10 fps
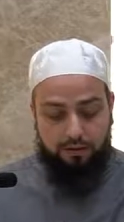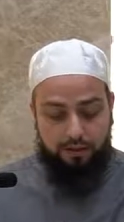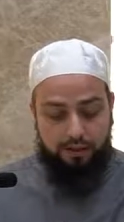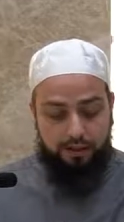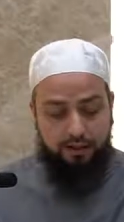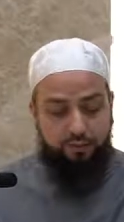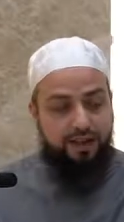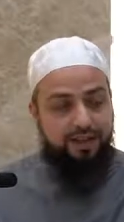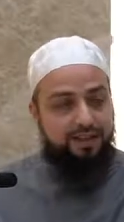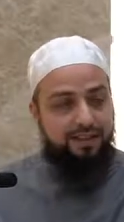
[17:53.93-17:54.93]
he can
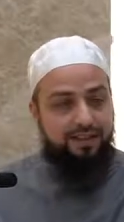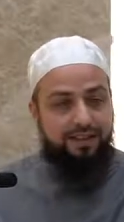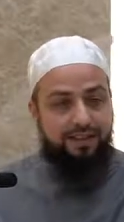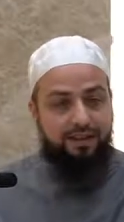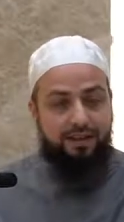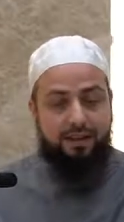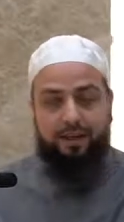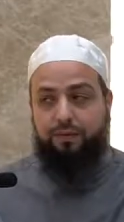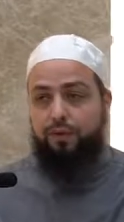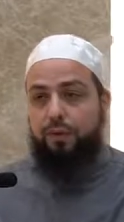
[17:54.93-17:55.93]
pray sitting
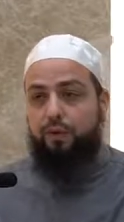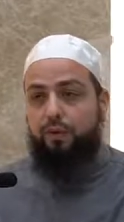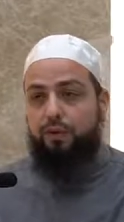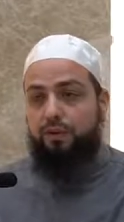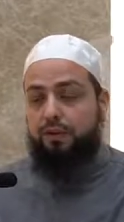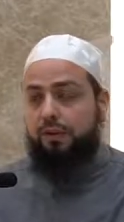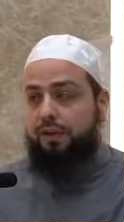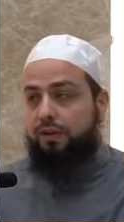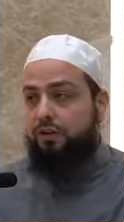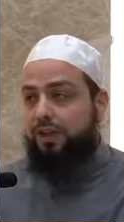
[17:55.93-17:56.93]
even though
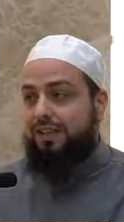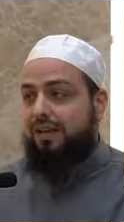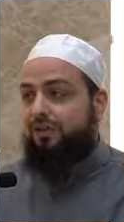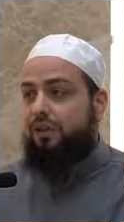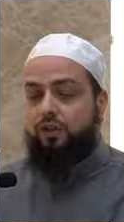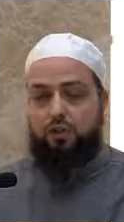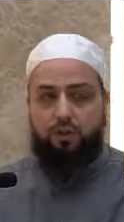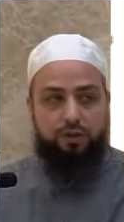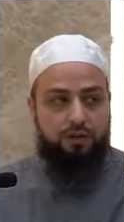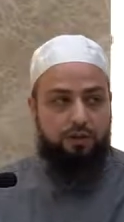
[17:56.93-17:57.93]
he does not have an
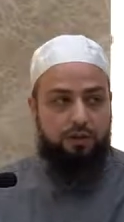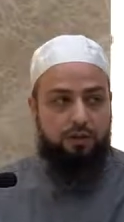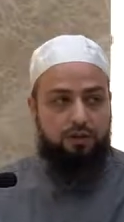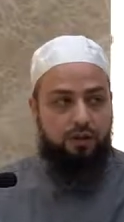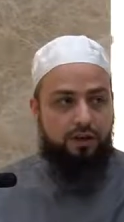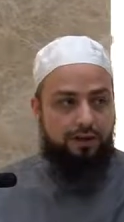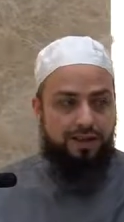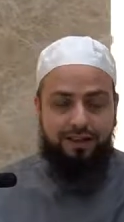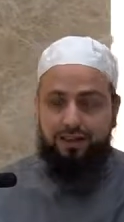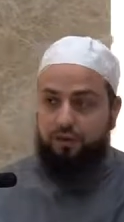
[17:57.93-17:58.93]
excuse. As long as
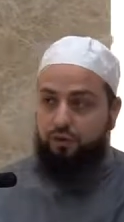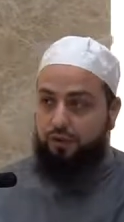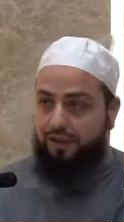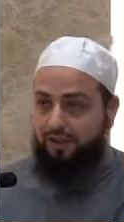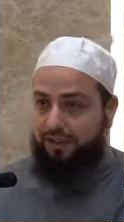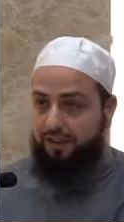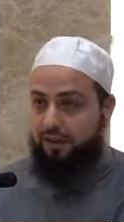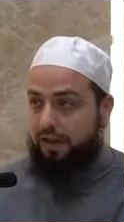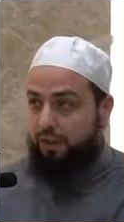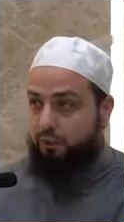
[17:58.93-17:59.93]
that is a traveling,
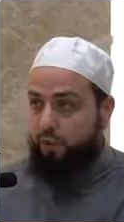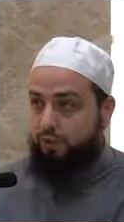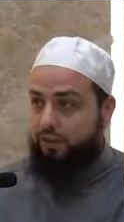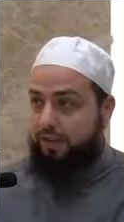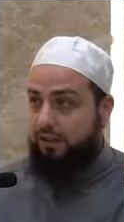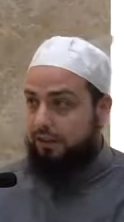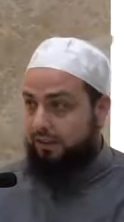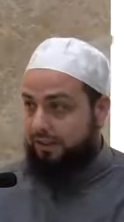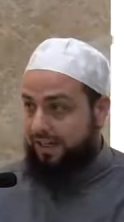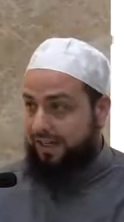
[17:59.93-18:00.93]
a moving,
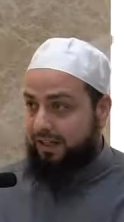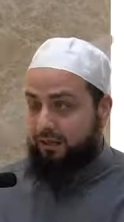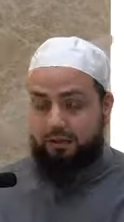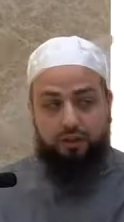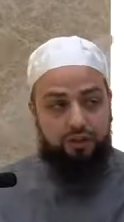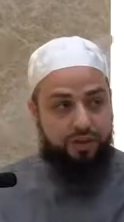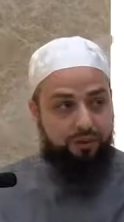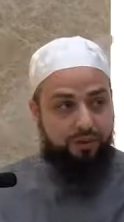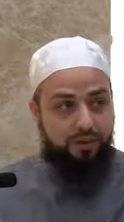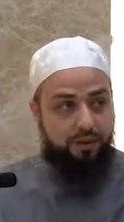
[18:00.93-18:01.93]
sailing ship,
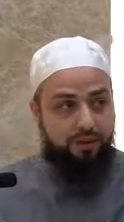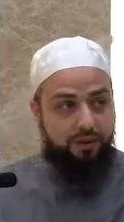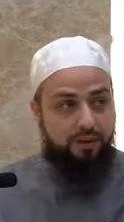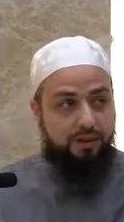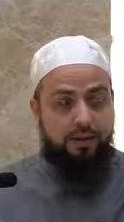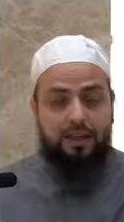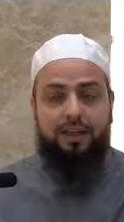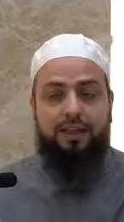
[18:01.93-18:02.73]
then